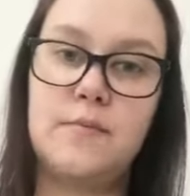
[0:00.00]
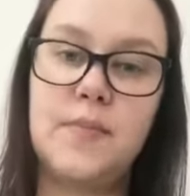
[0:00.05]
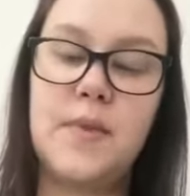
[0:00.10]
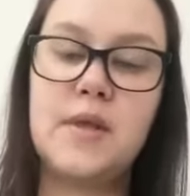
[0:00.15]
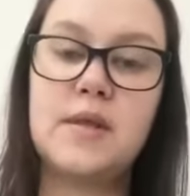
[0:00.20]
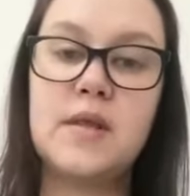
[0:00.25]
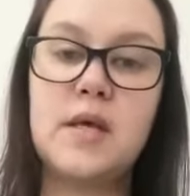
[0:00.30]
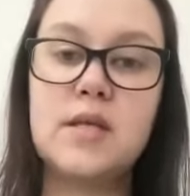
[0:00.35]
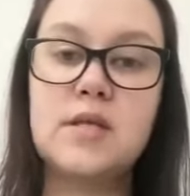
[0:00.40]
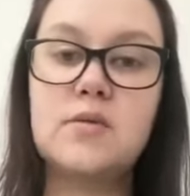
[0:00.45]

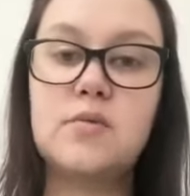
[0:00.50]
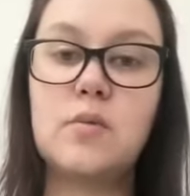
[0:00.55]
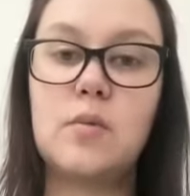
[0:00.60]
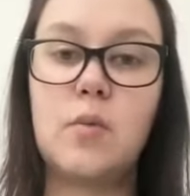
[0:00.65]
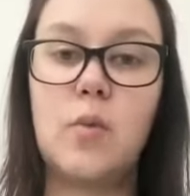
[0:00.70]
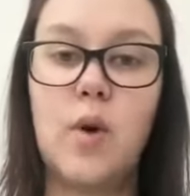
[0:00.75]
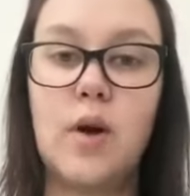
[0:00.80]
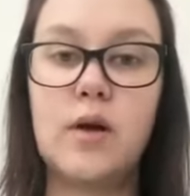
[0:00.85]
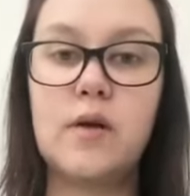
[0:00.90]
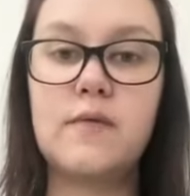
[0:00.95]
And that's
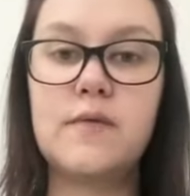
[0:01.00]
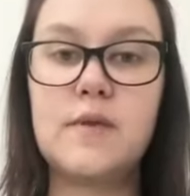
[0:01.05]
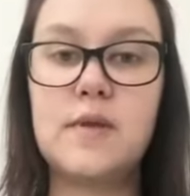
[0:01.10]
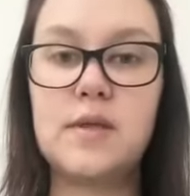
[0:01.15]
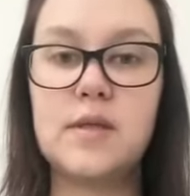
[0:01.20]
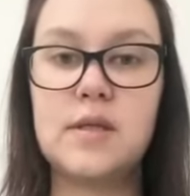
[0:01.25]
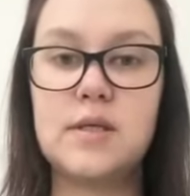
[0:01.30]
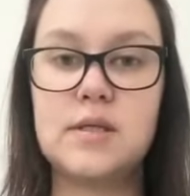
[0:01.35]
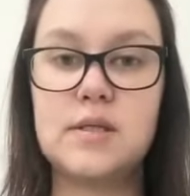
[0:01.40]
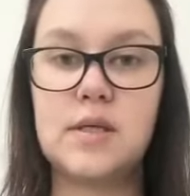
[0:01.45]
one of the
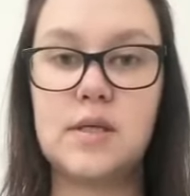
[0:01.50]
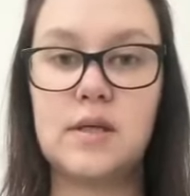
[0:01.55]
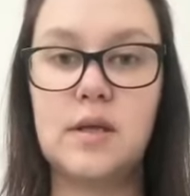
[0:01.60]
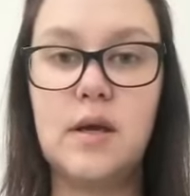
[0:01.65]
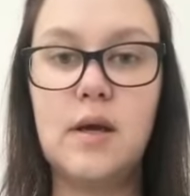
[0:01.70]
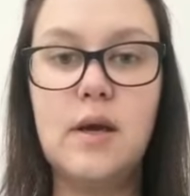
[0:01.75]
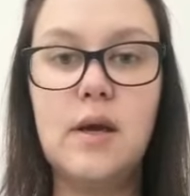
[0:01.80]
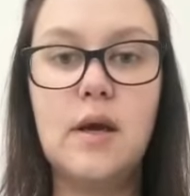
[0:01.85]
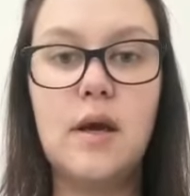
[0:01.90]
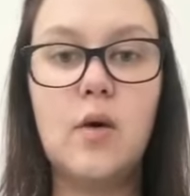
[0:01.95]
things that,
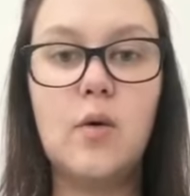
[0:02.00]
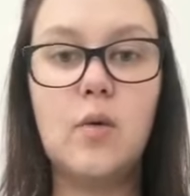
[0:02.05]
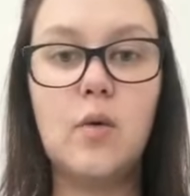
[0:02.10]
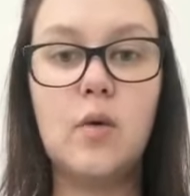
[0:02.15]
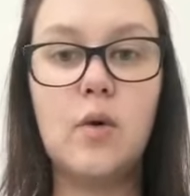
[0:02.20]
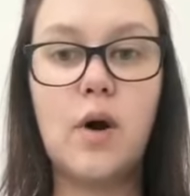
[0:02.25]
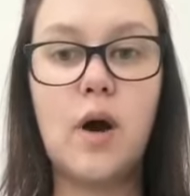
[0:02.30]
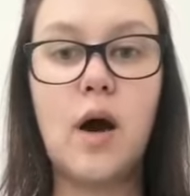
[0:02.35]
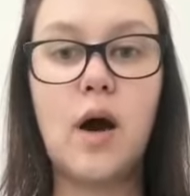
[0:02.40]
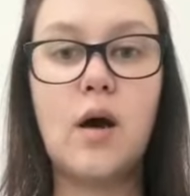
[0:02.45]

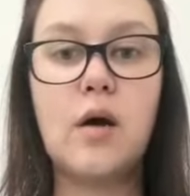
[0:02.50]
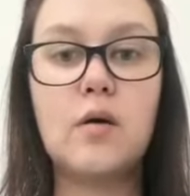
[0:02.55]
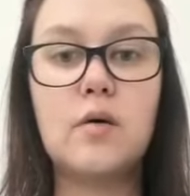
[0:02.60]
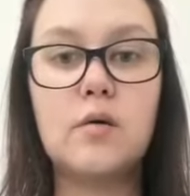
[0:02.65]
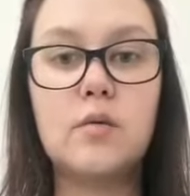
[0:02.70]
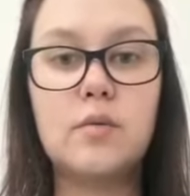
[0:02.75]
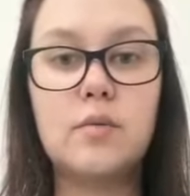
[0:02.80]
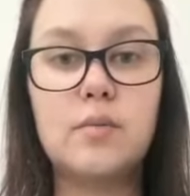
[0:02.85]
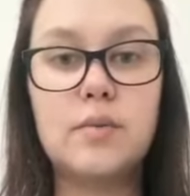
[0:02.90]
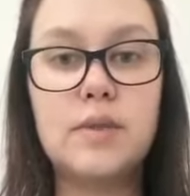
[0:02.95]
or
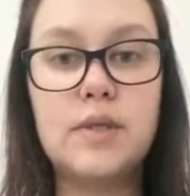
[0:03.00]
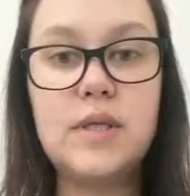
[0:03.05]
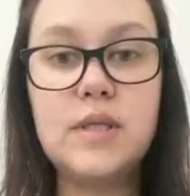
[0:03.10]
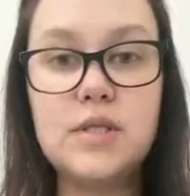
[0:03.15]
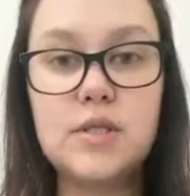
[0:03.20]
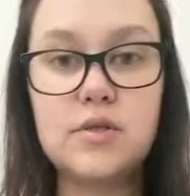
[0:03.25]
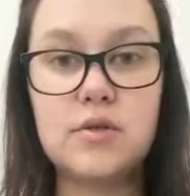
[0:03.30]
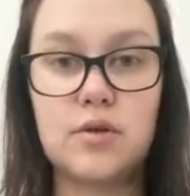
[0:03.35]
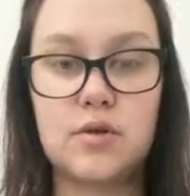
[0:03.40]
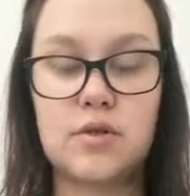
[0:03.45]
how
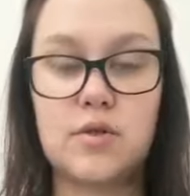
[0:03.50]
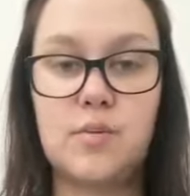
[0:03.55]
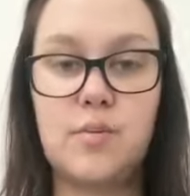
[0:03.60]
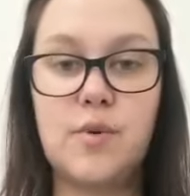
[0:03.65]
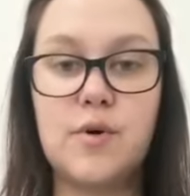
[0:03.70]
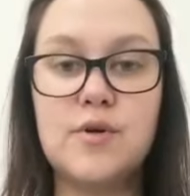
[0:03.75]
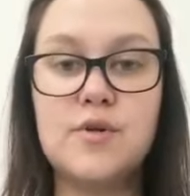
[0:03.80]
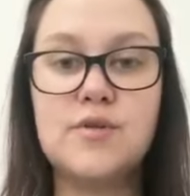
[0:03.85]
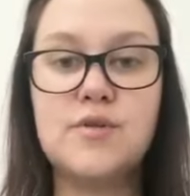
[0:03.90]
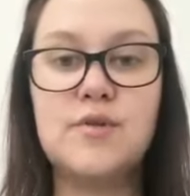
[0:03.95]
teachers are
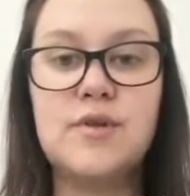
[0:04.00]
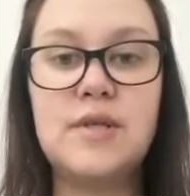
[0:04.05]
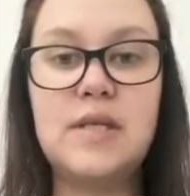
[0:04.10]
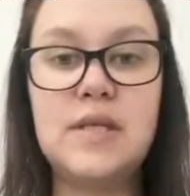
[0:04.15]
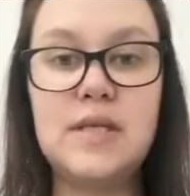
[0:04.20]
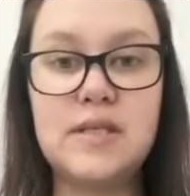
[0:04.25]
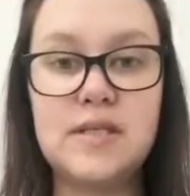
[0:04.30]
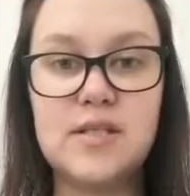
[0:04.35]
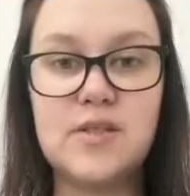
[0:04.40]
supposed to teach.